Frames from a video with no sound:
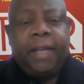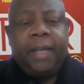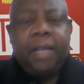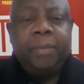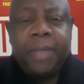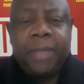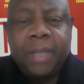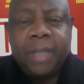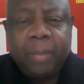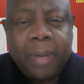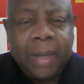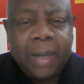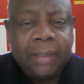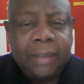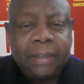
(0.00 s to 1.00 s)
can be
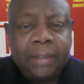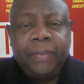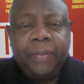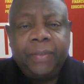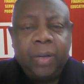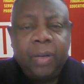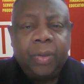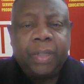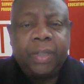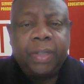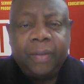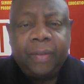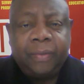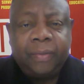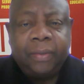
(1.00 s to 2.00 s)
surprised if they're not
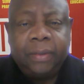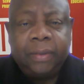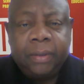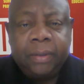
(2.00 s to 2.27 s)
careful?